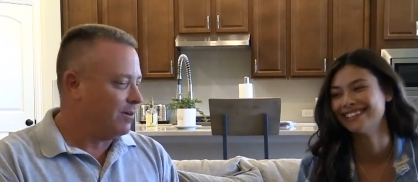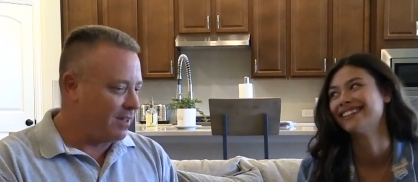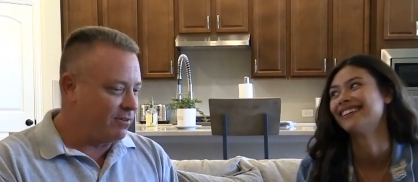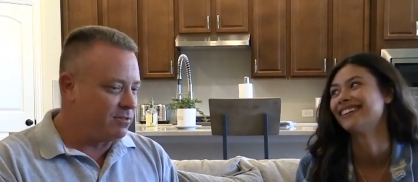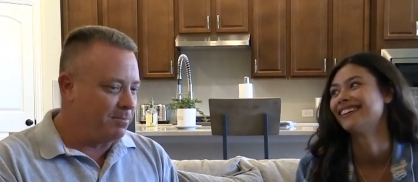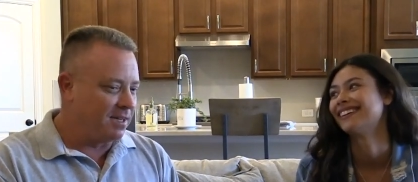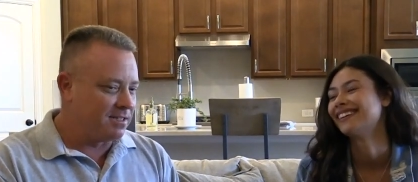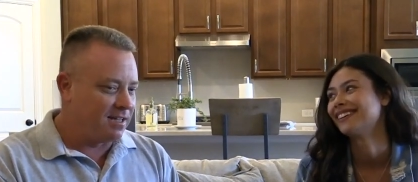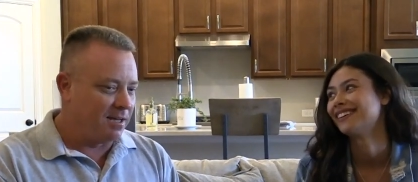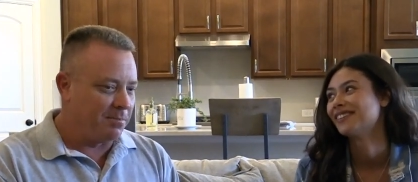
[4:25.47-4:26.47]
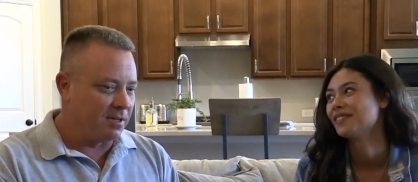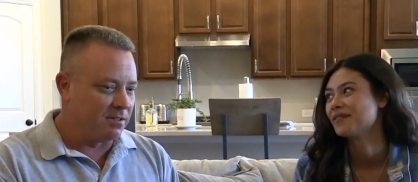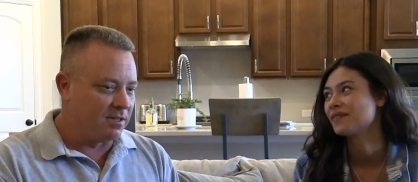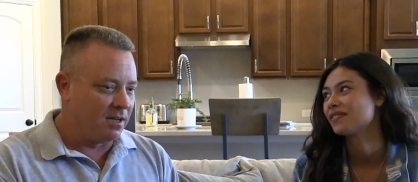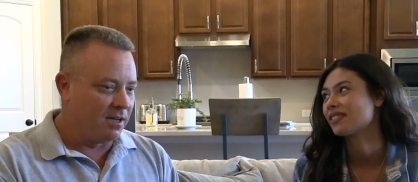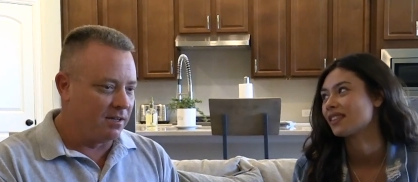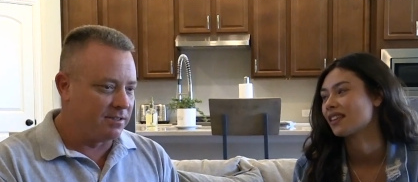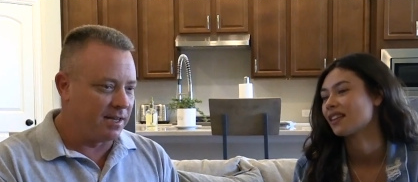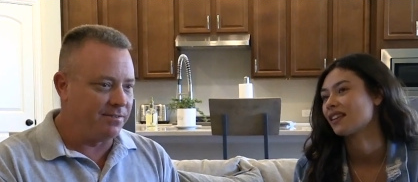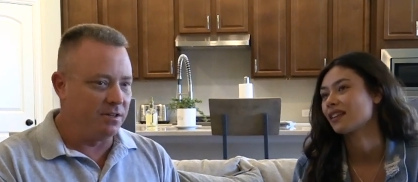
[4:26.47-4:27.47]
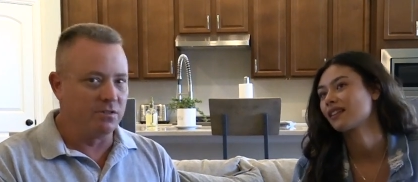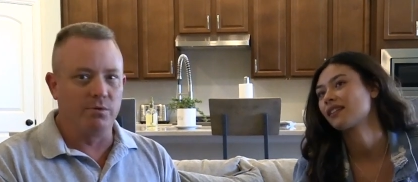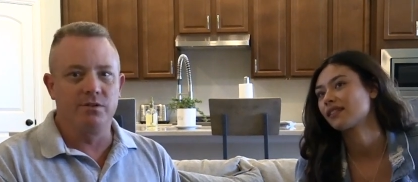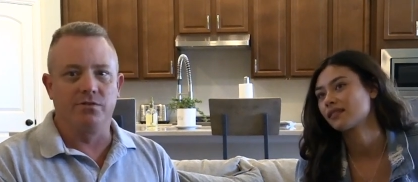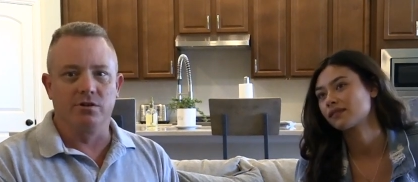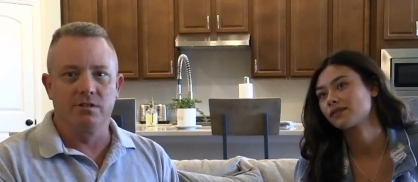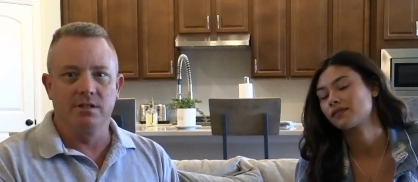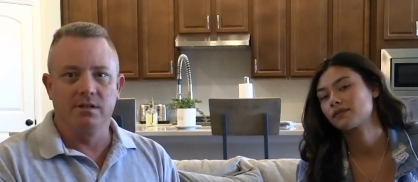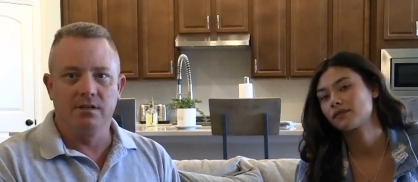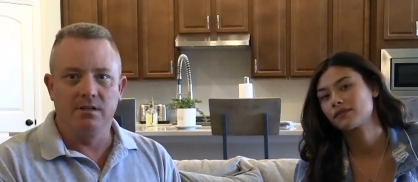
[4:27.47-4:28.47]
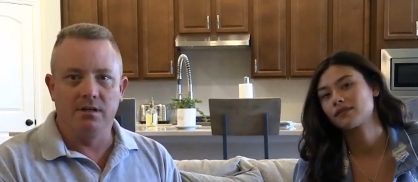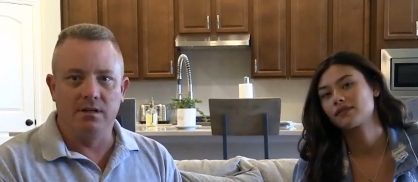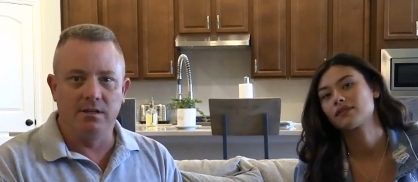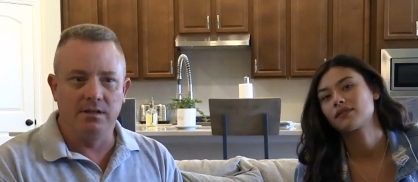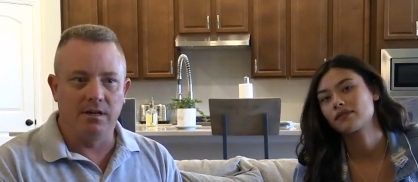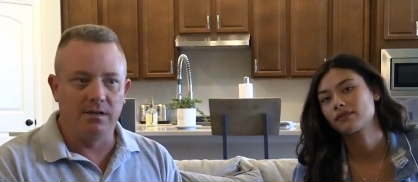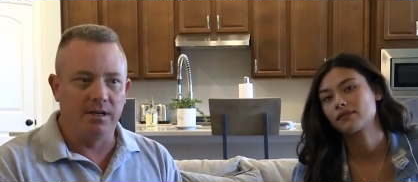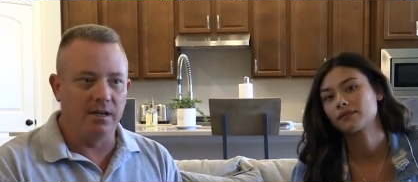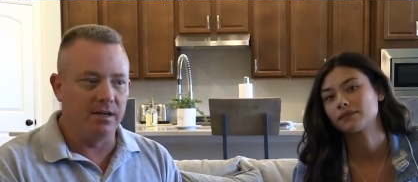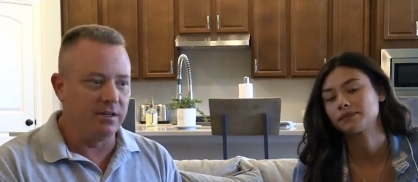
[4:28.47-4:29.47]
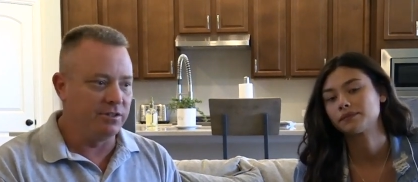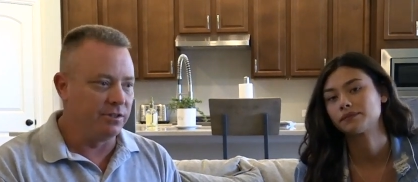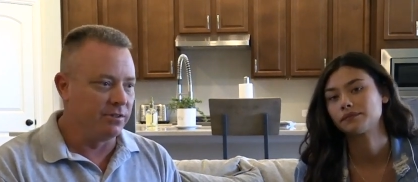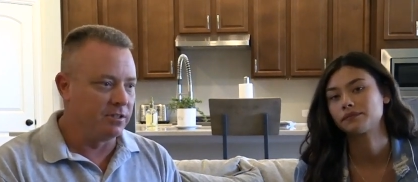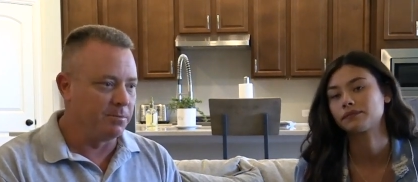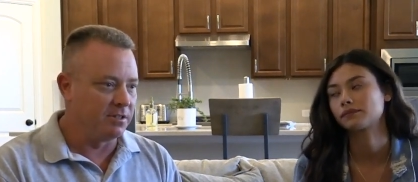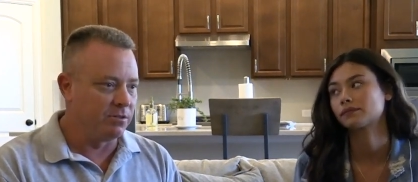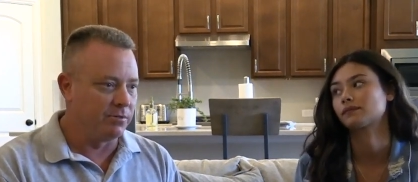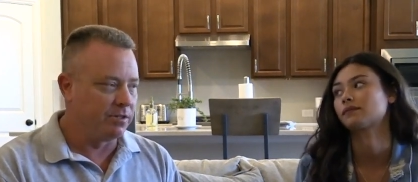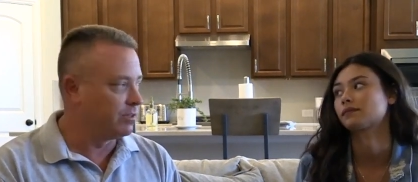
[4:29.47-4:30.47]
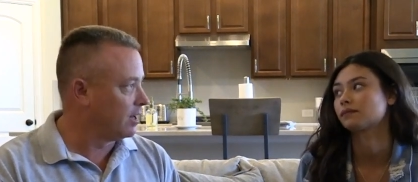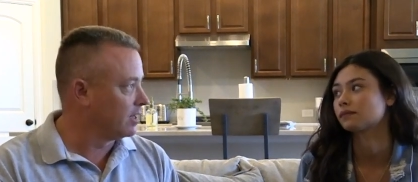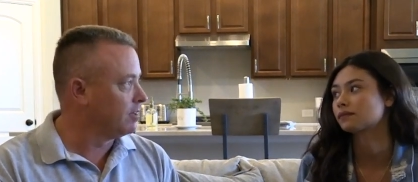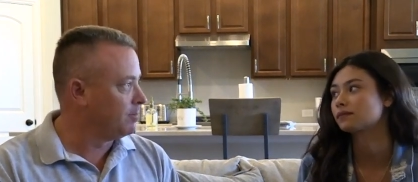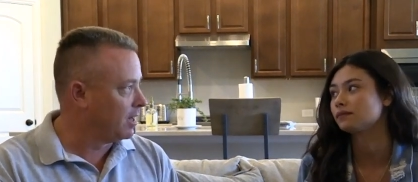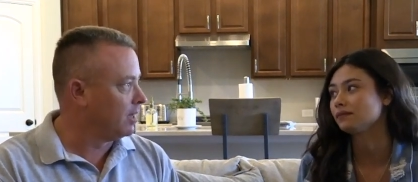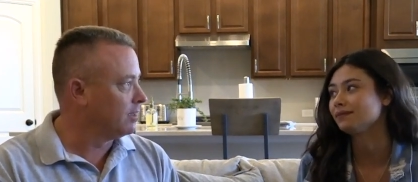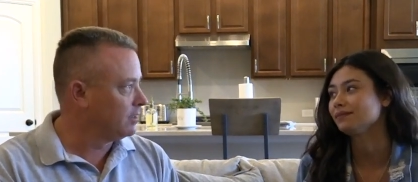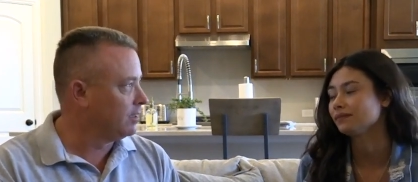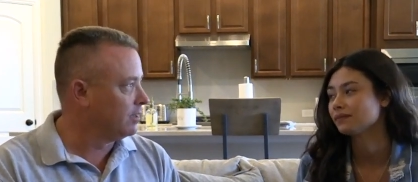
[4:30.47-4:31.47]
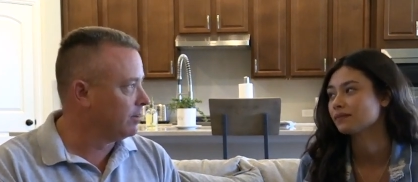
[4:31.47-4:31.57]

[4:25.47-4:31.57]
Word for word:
Speaker 1: Well, that was the biggest thing because uh, safety is always first on on any shoot, especially when you're talking about you